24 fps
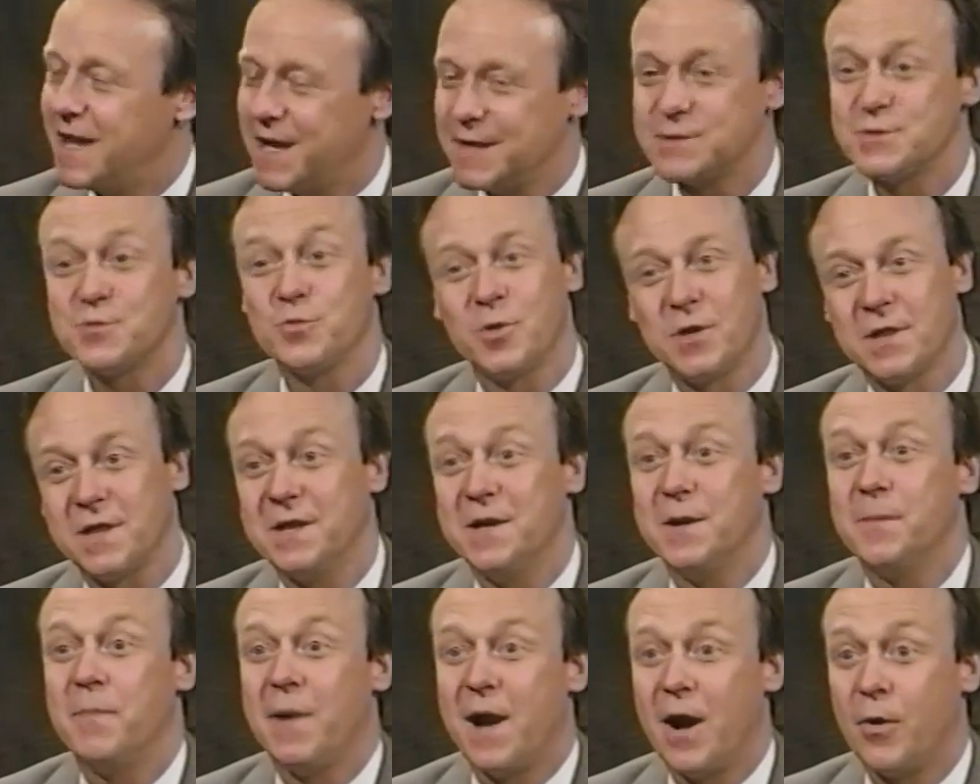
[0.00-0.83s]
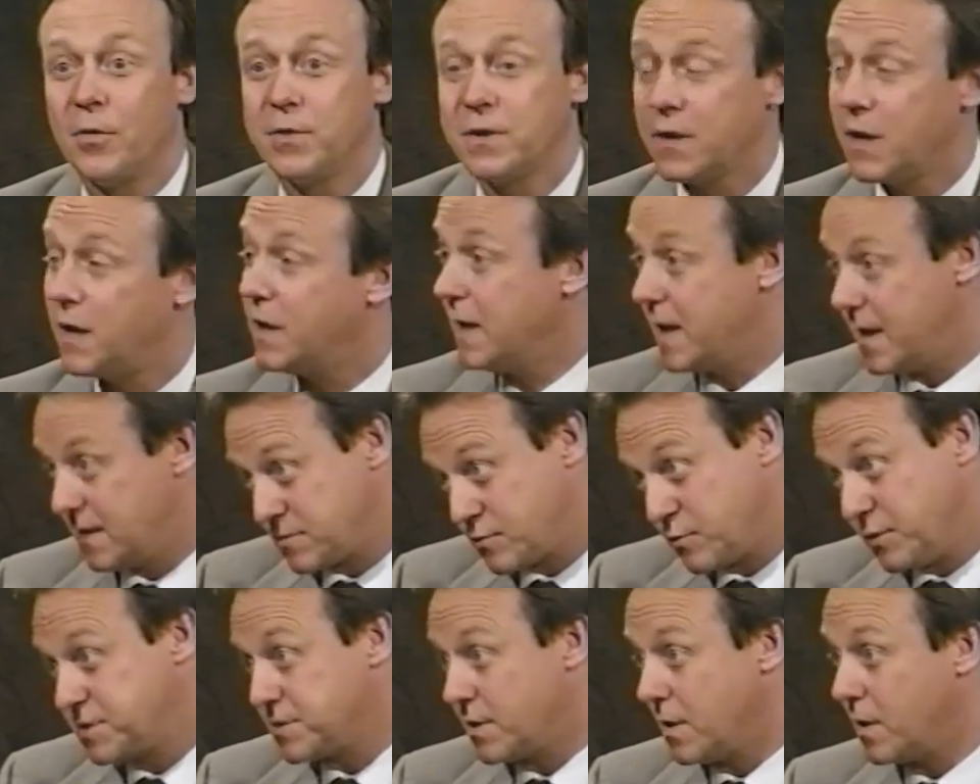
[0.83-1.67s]
It's really about, as
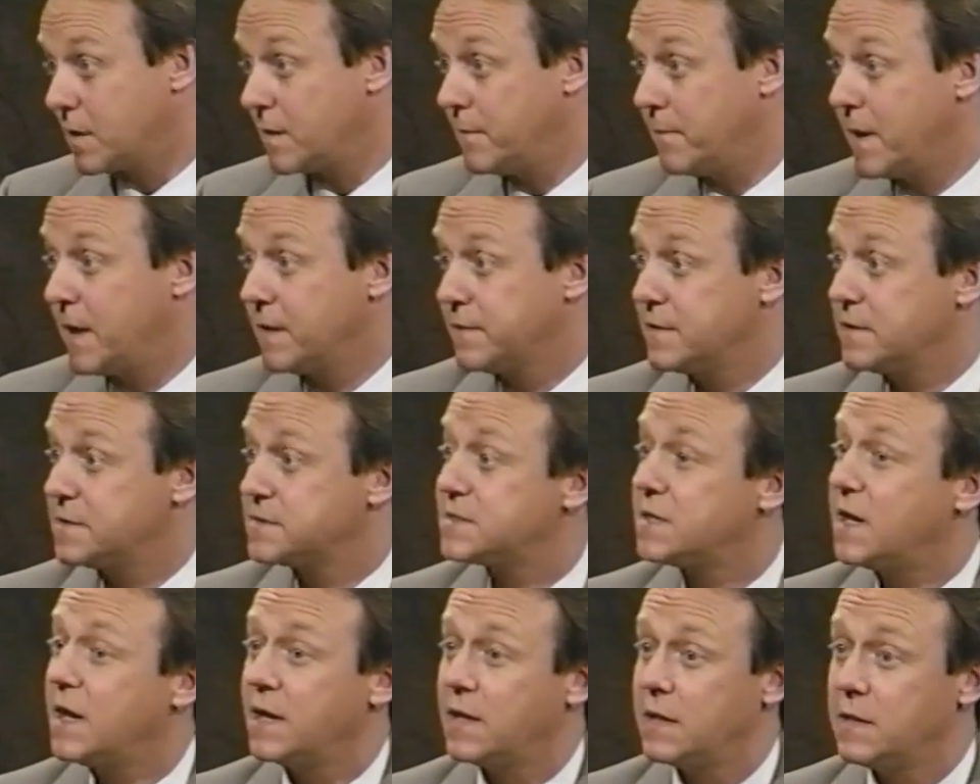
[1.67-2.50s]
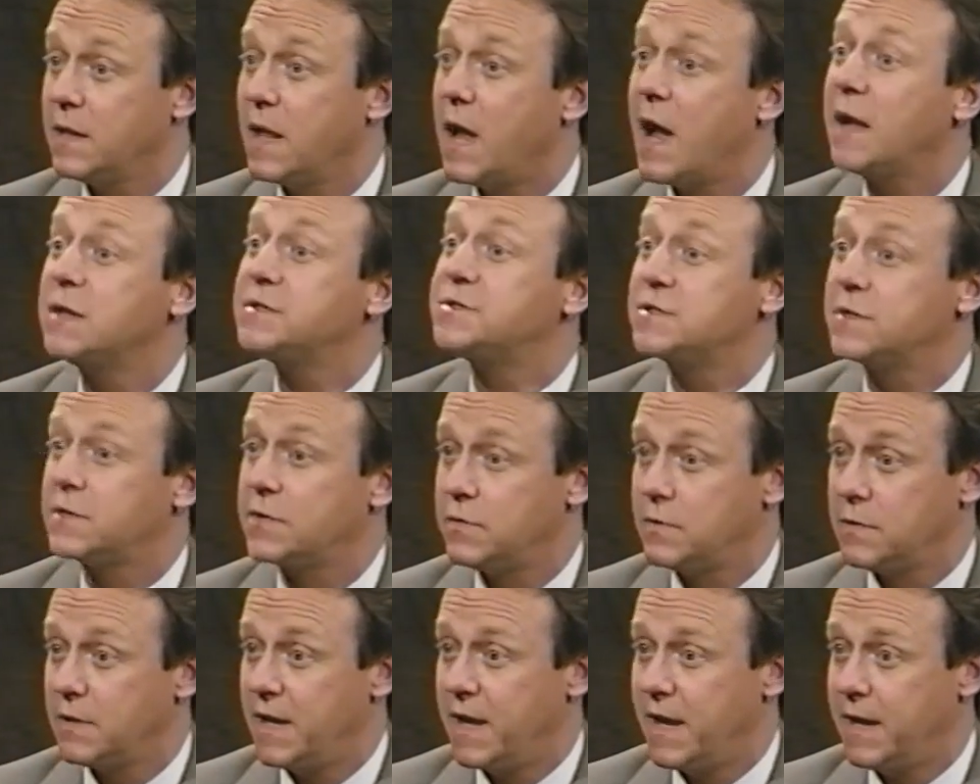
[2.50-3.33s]
we talk about the
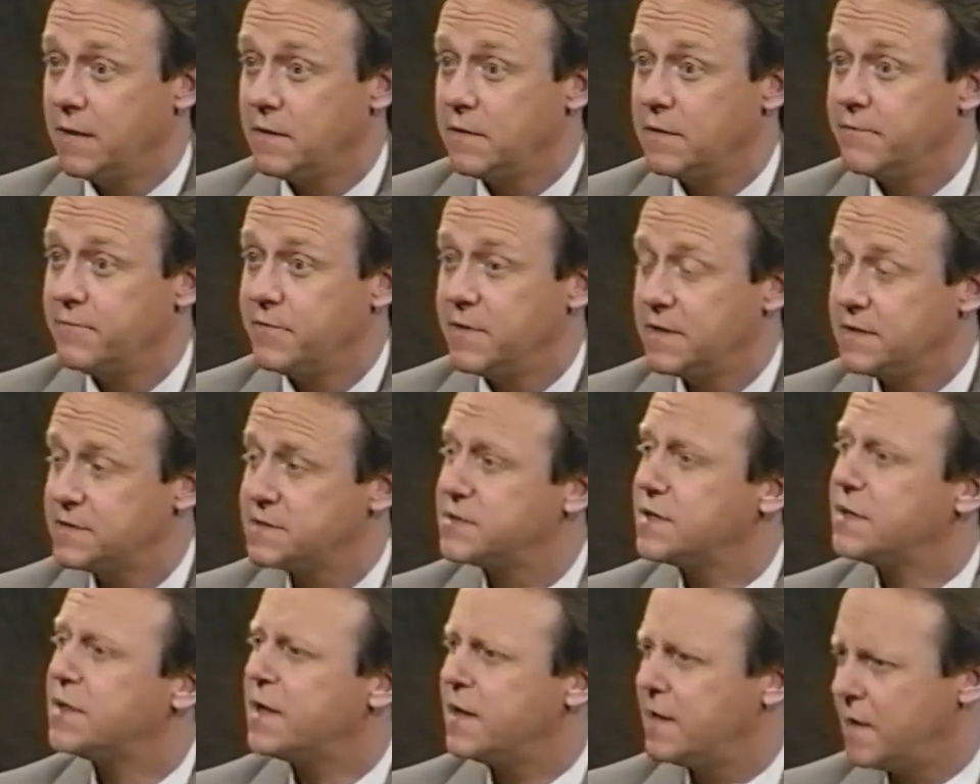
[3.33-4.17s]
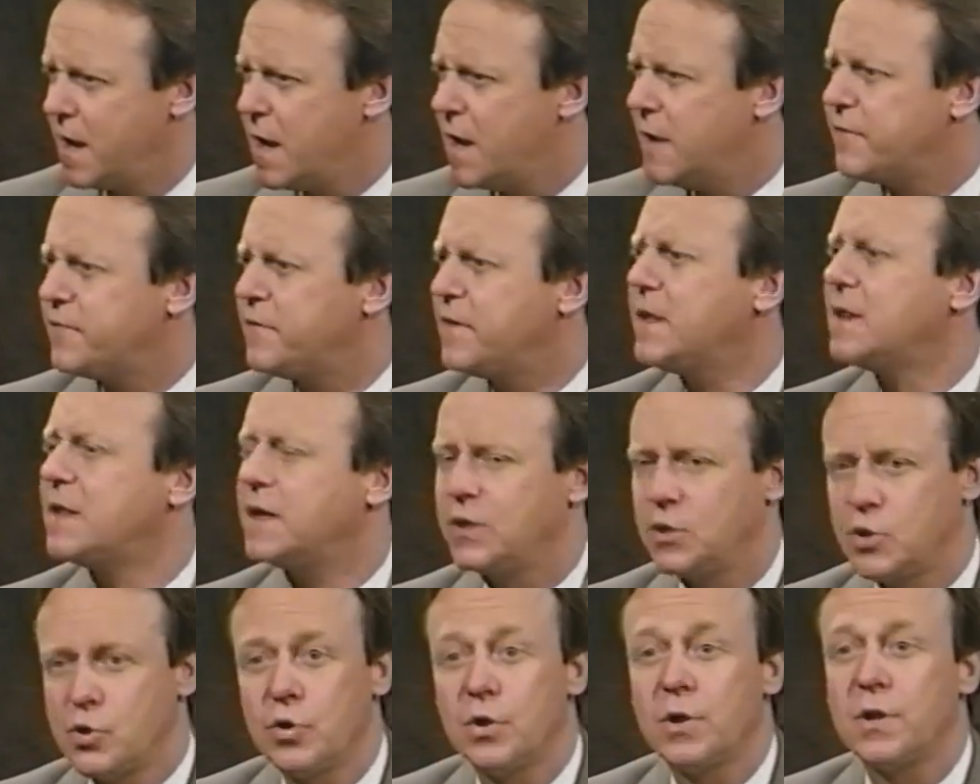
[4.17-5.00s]
psychological angle of this, the
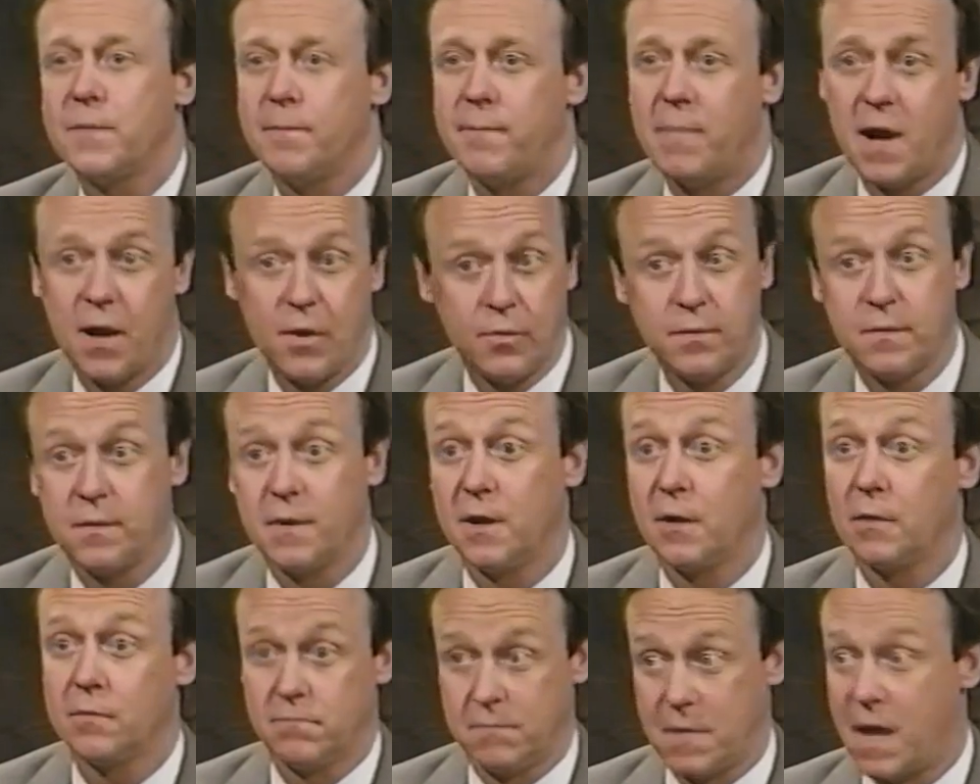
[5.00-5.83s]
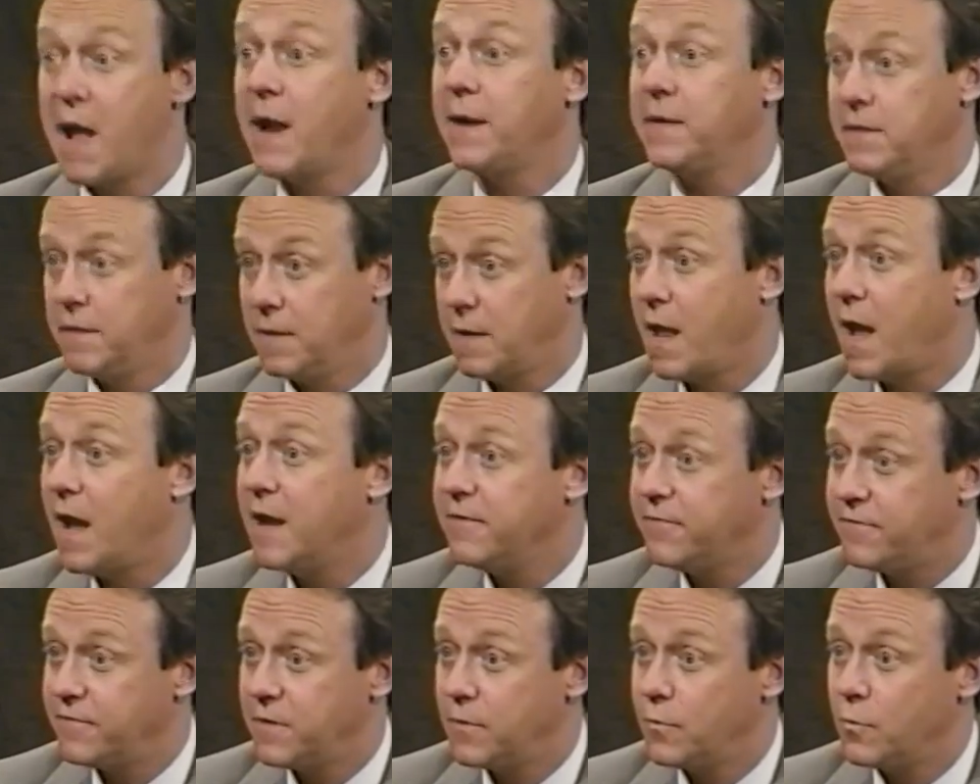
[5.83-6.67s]
feeling good about their lot in
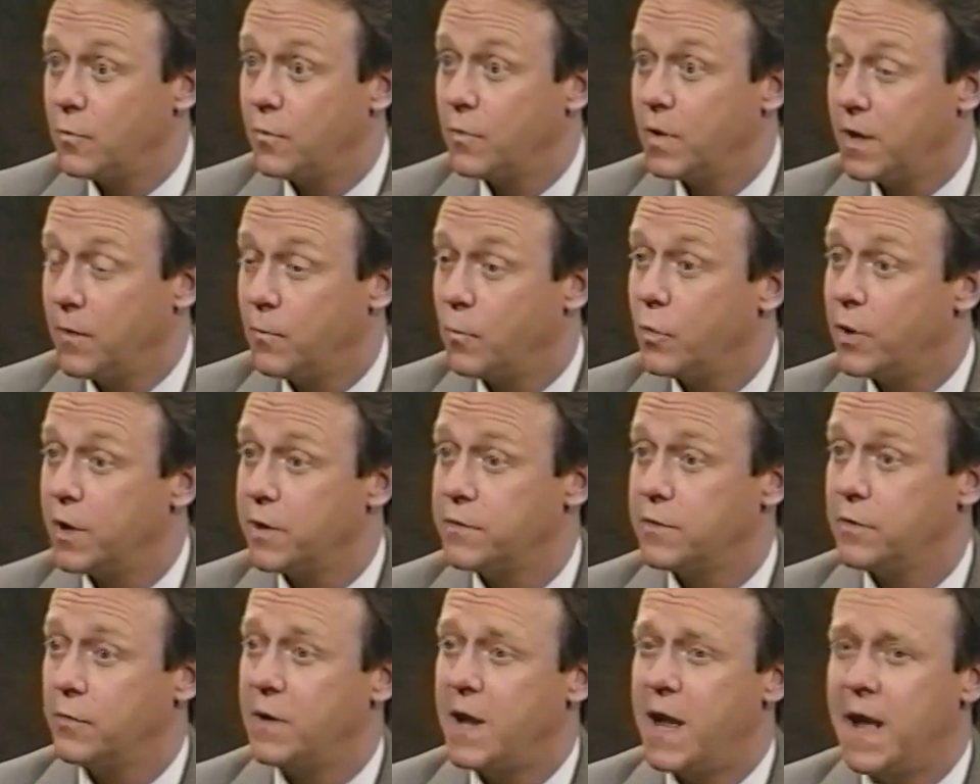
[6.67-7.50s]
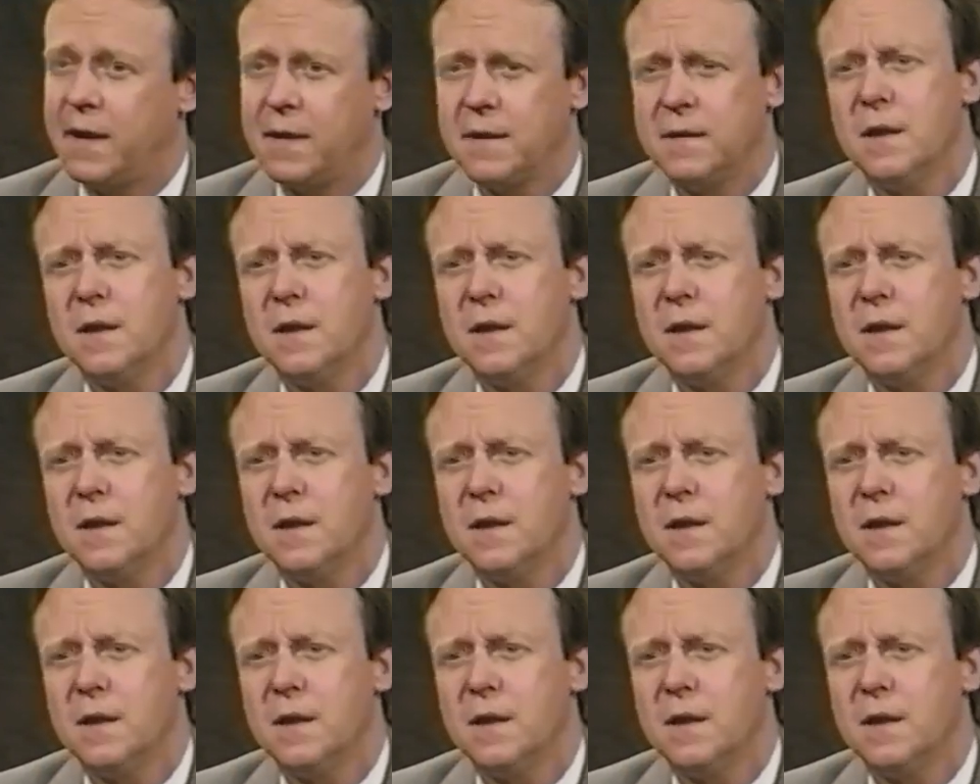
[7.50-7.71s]
life and where they're at.